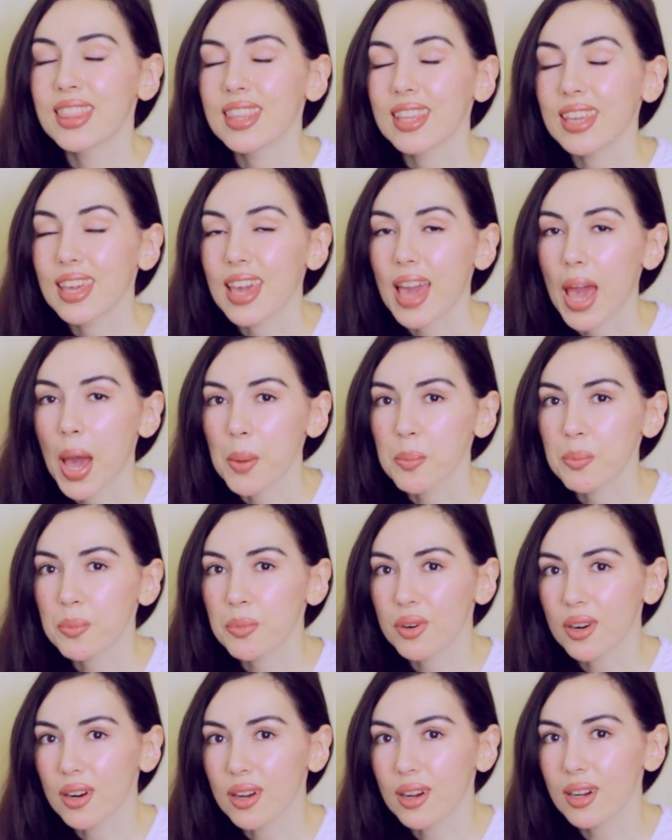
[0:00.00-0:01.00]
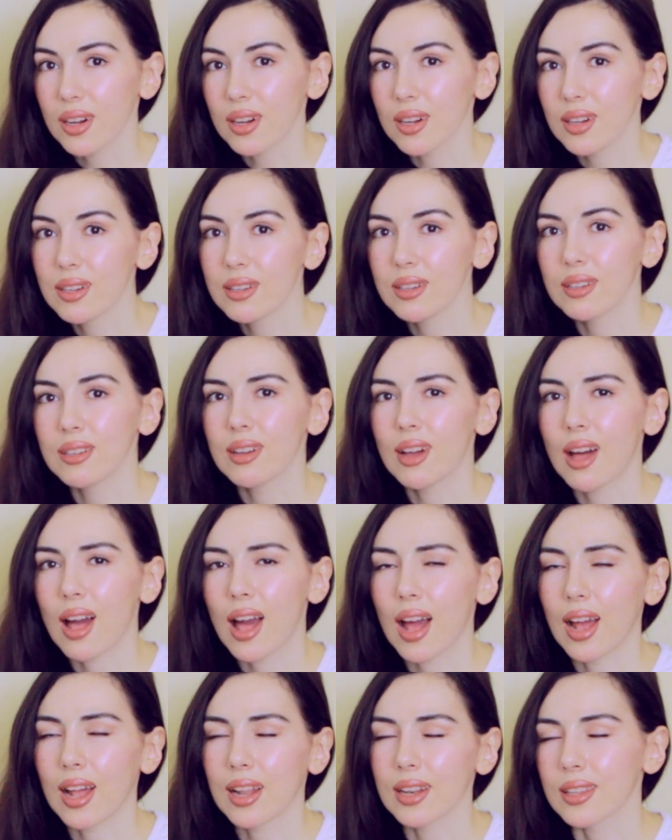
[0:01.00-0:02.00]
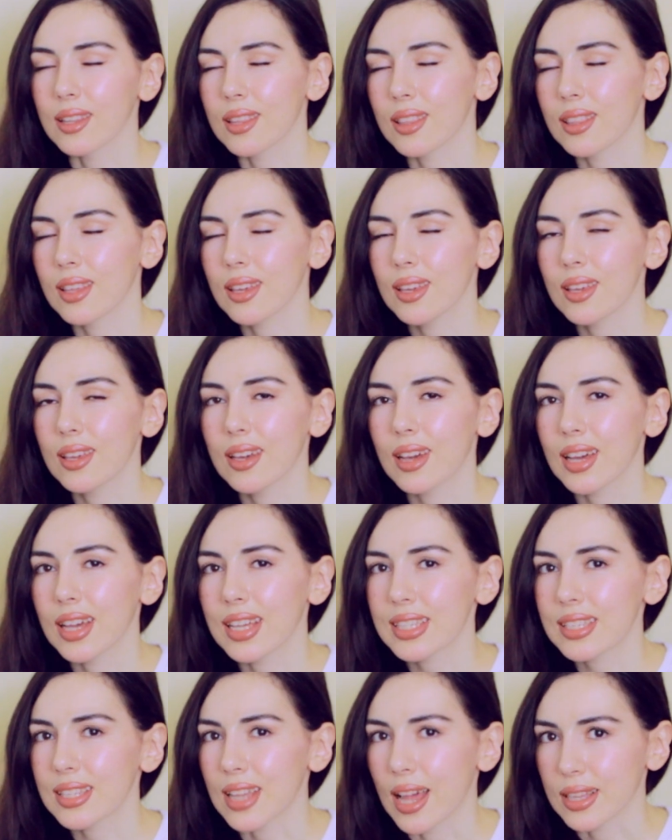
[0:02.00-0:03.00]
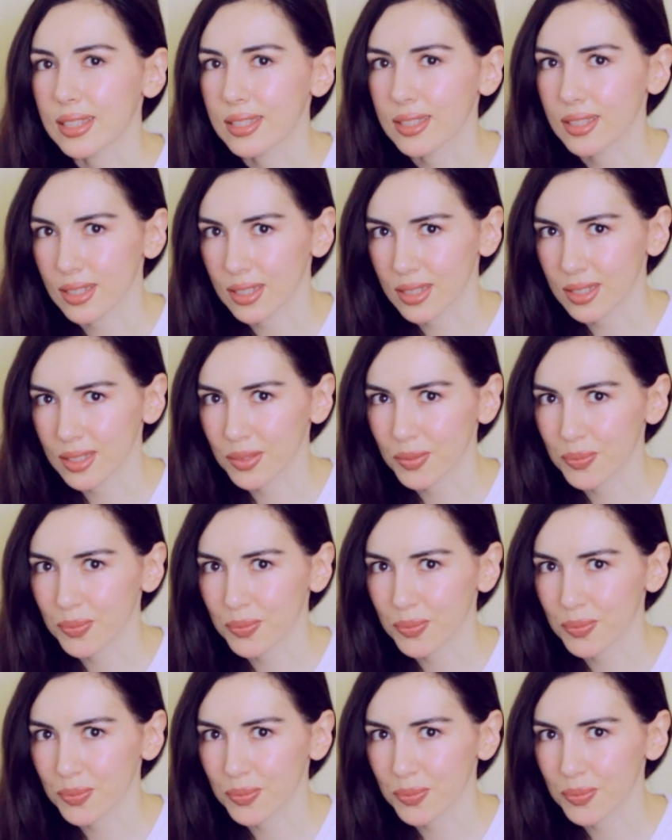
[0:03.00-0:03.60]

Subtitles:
The Emperor and the Assassin,